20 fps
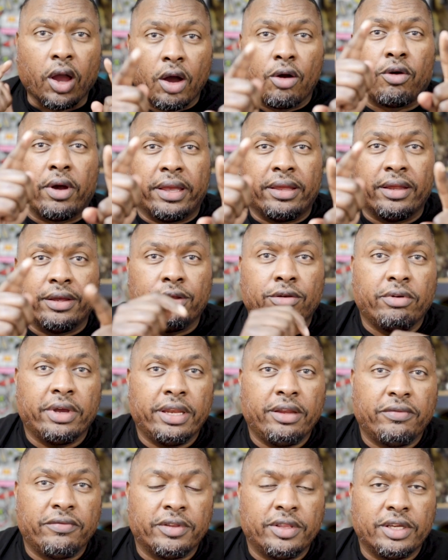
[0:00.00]
All right, are you
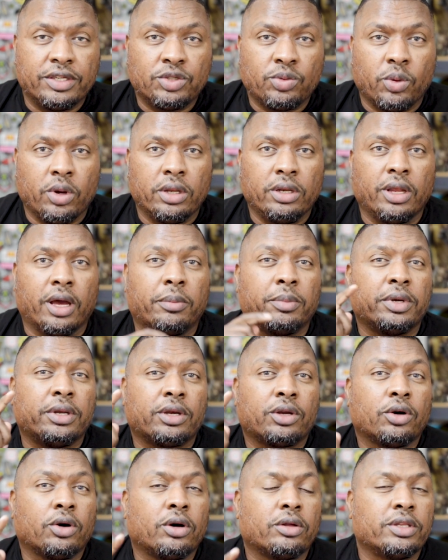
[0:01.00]
ready for this one? I'm
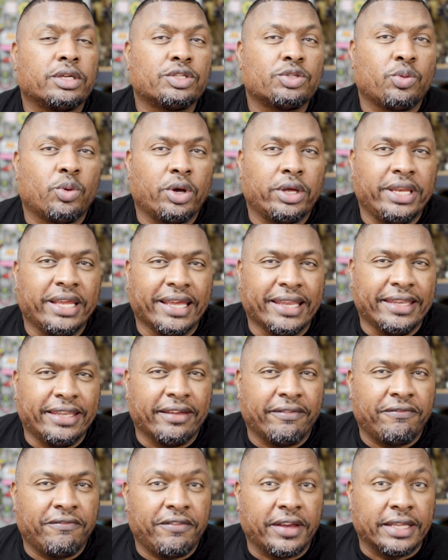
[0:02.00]
going to call this one In
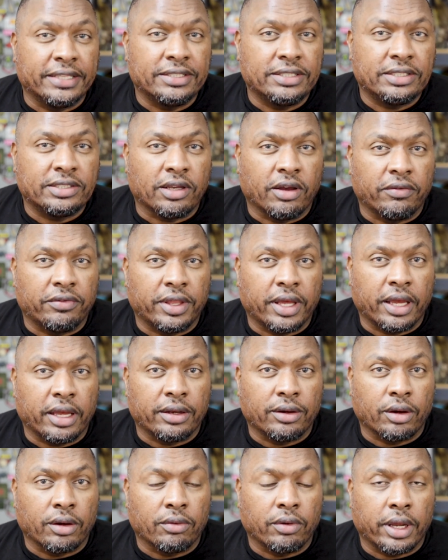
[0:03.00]
Defense of the
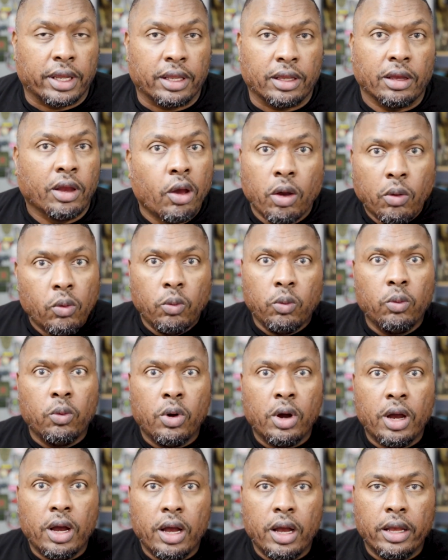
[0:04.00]
NRA.
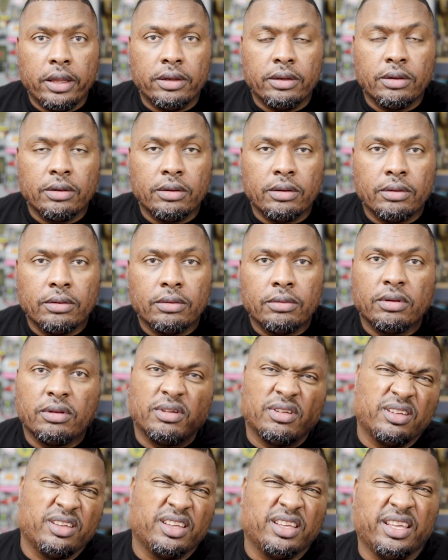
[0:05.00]
What?
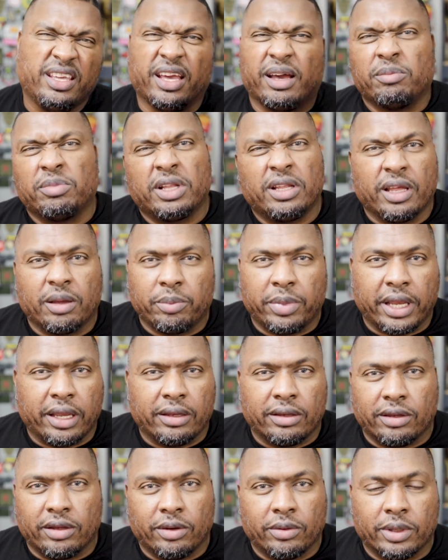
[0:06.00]
Yeah, I'm
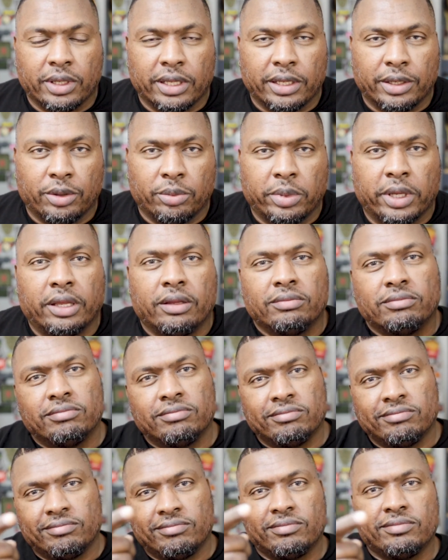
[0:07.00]
clickbaiting you a little bit.
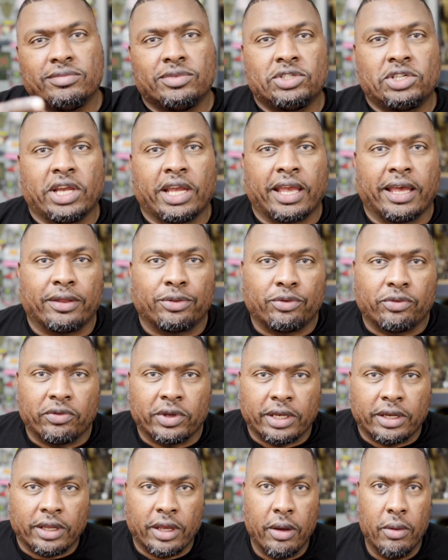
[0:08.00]
Check out the
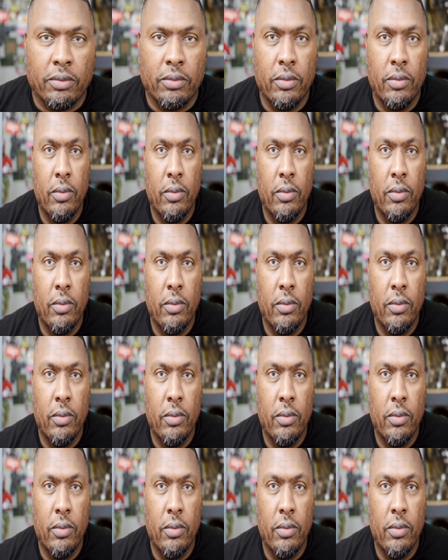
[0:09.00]
video